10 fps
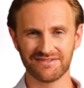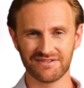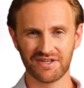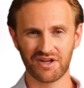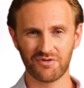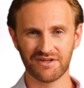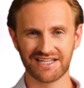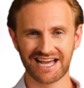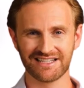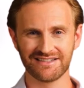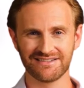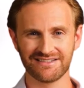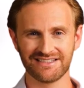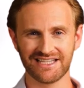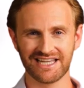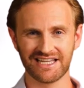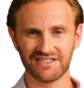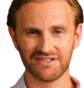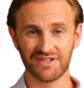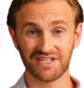Not only that, it
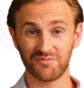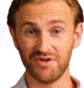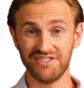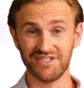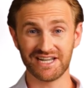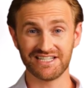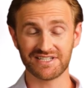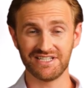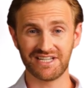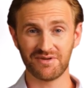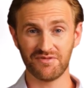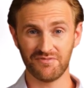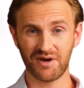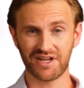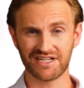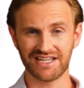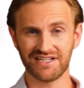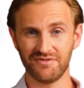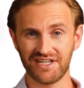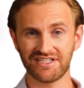gets tricky when selecting the type of market
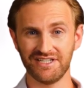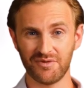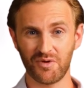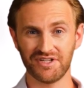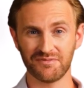and region they want to